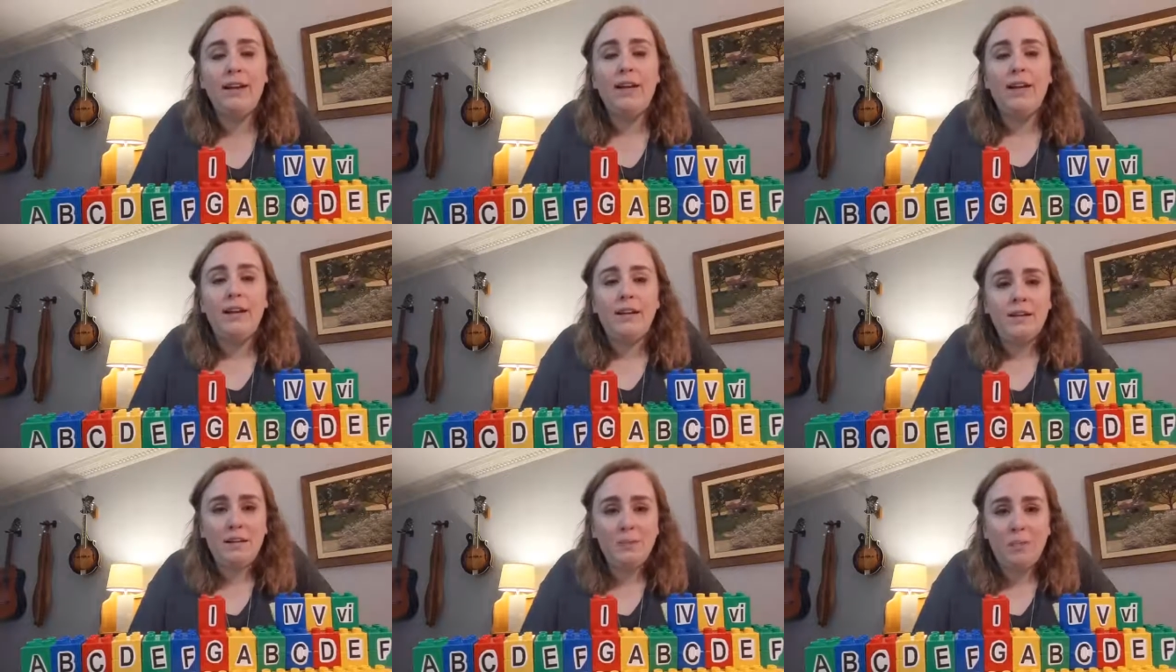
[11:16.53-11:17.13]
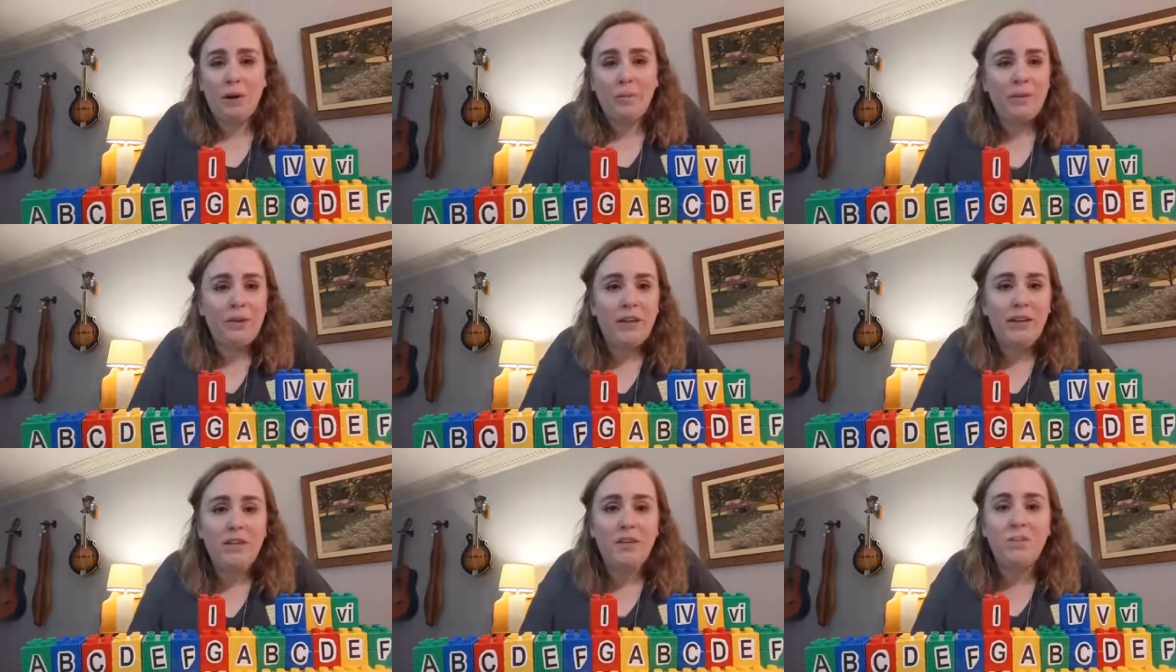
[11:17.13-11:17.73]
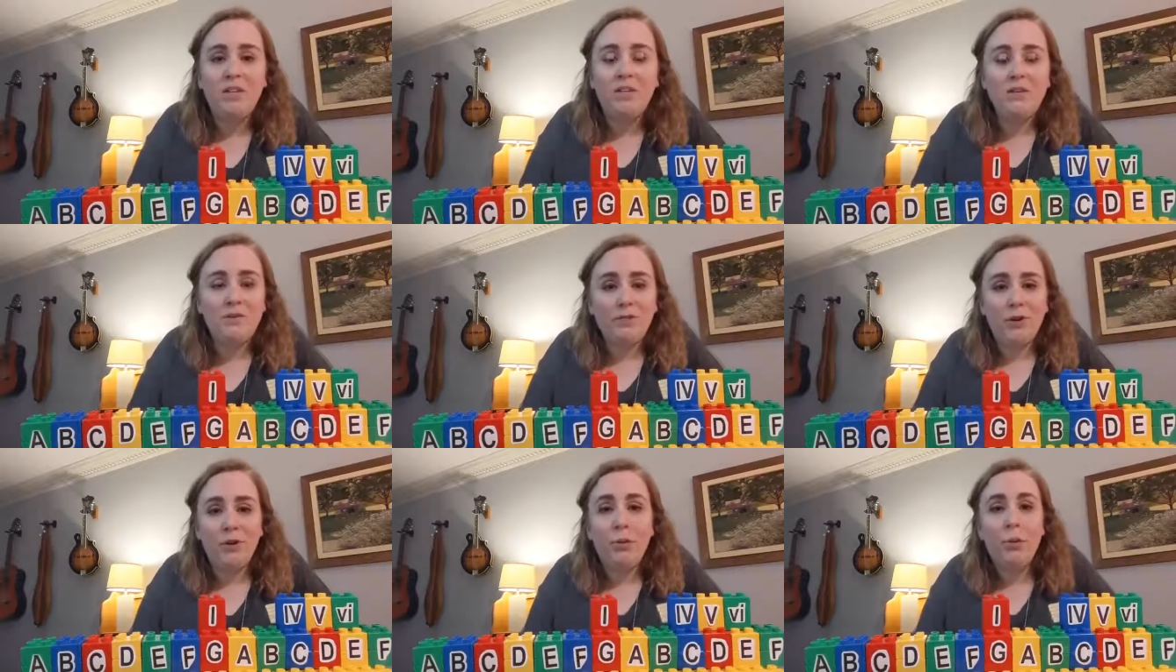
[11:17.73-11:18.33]
is by playing them in
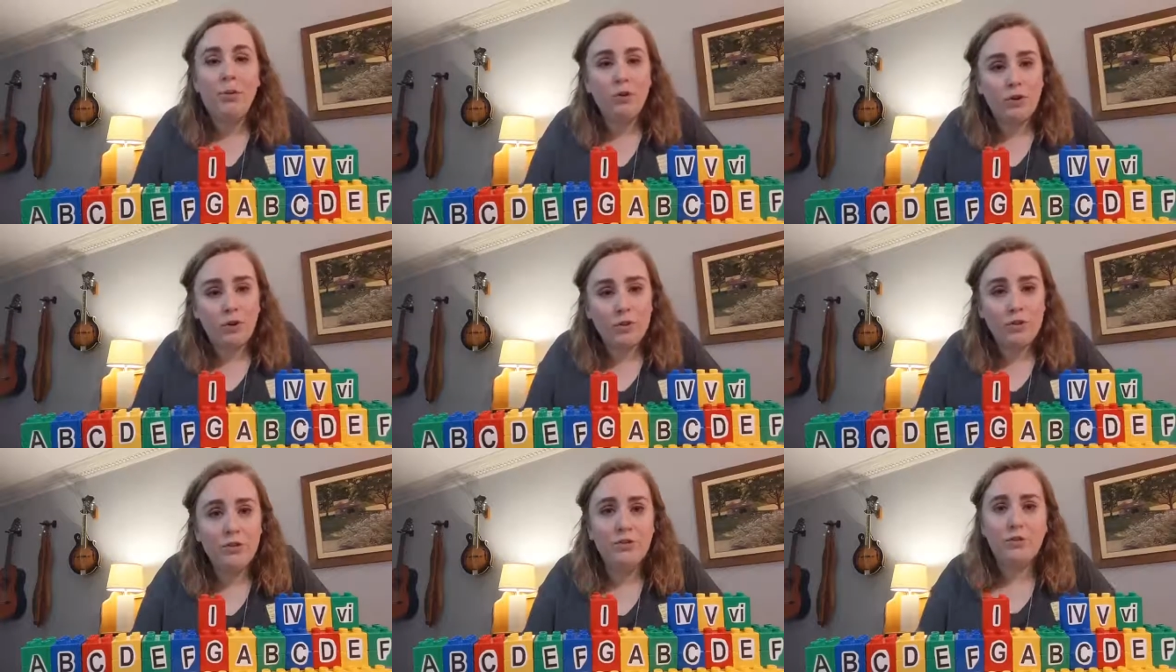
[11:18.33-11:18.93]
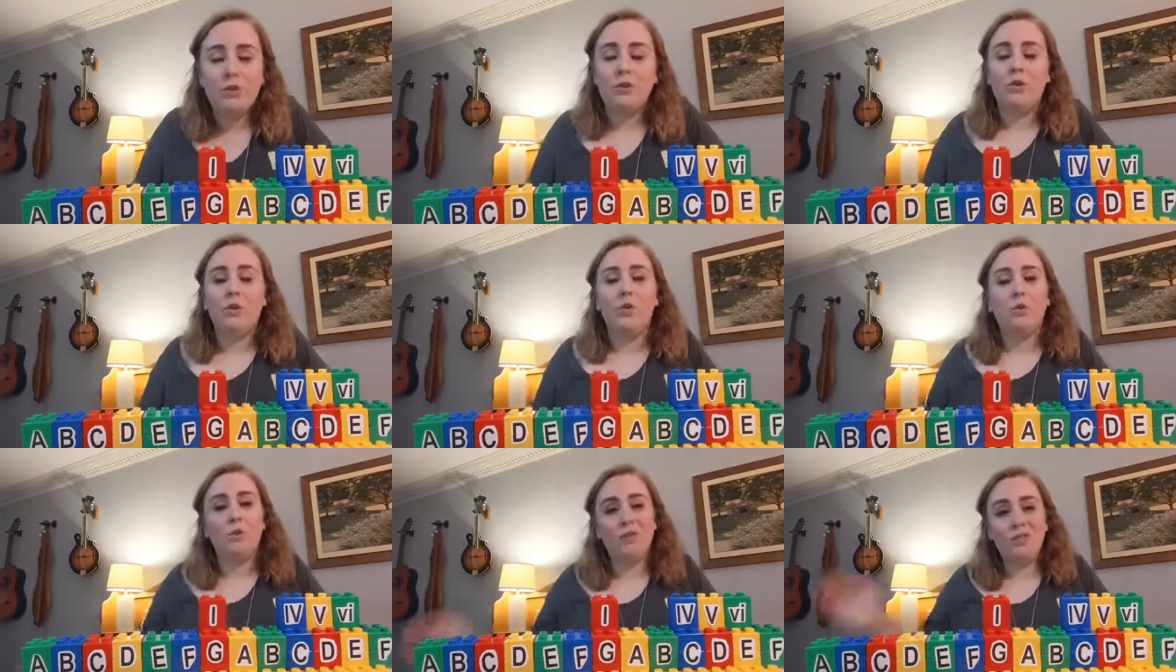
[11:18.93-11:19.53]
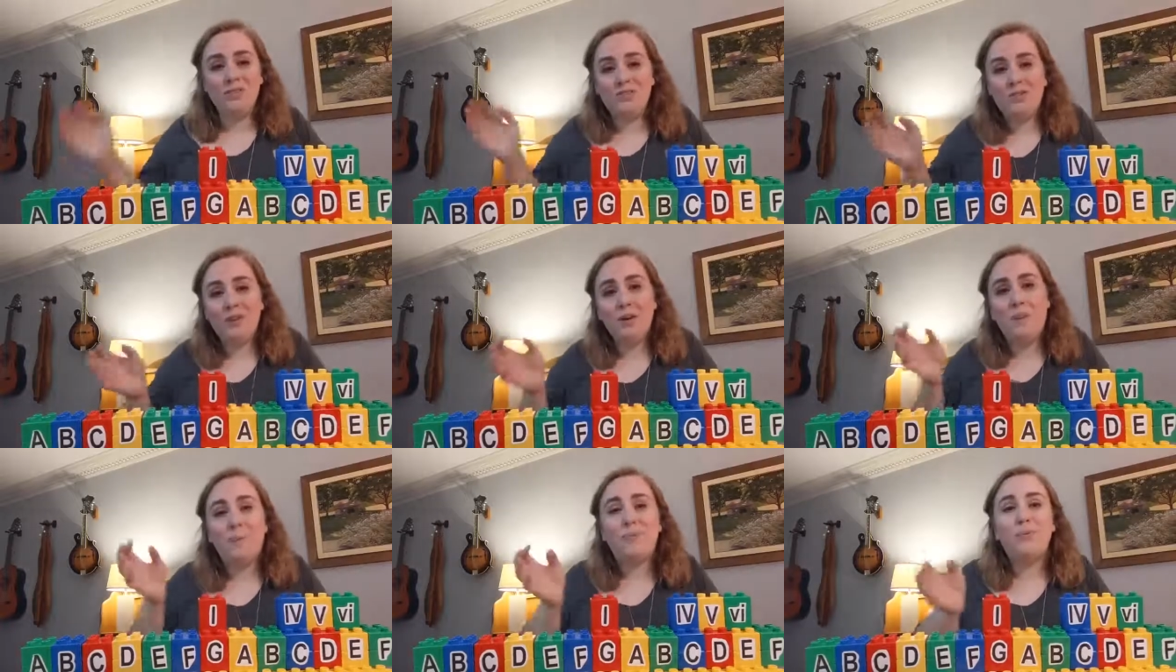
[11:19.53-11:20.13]
different orders or
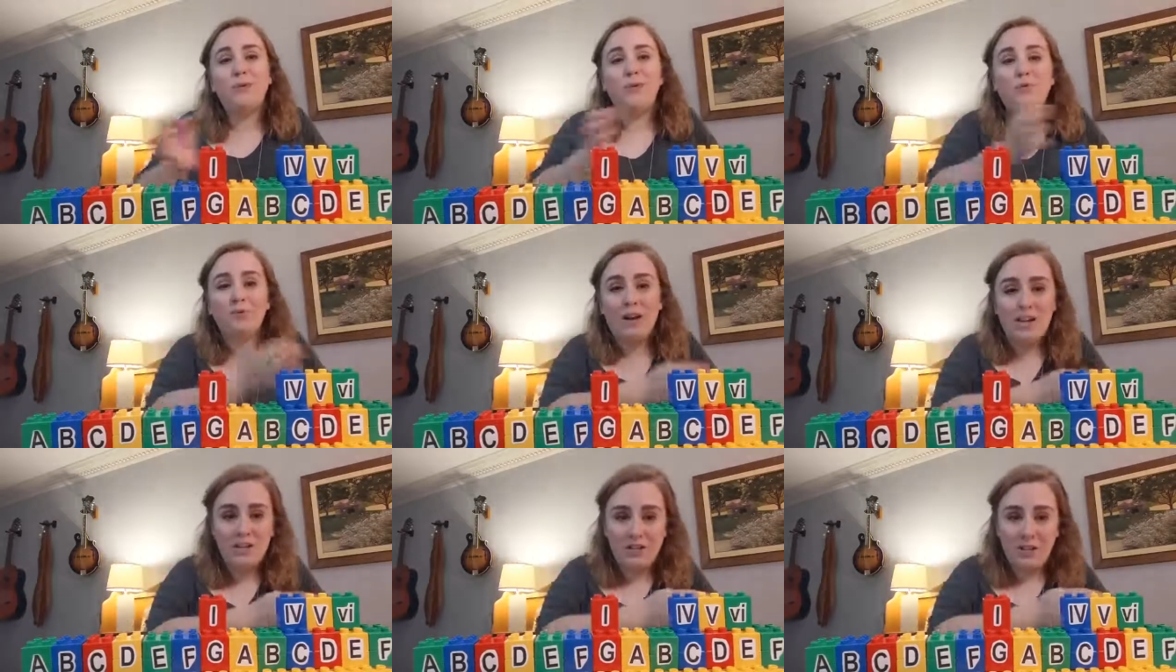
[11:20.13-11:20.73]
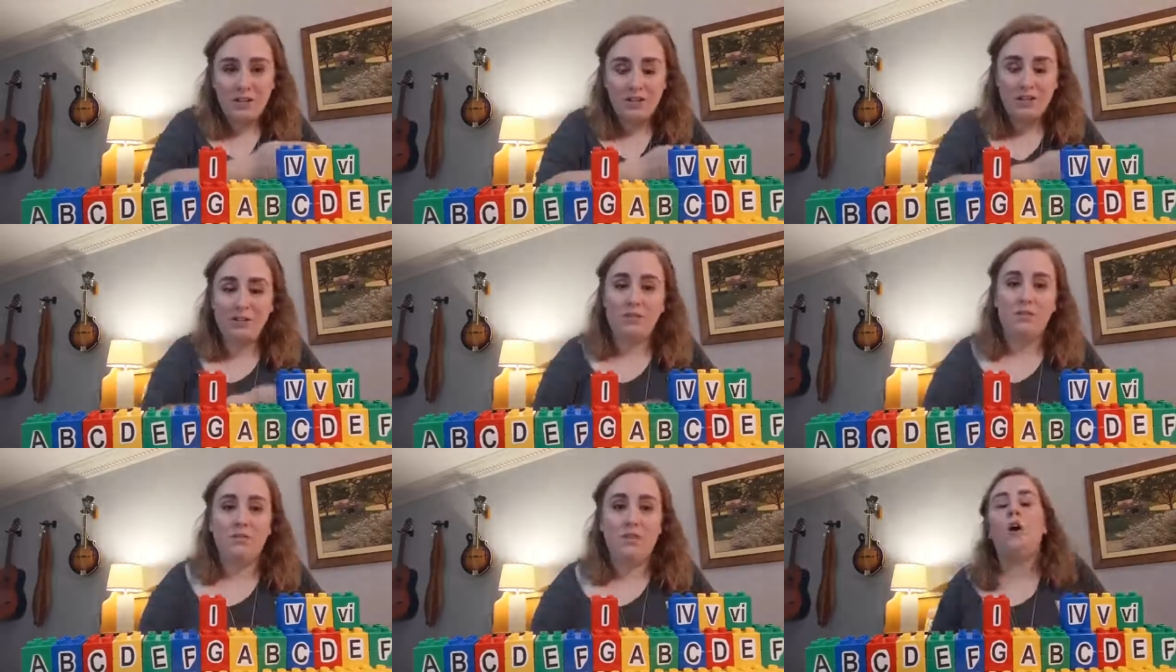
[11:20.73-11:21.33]
different progressions.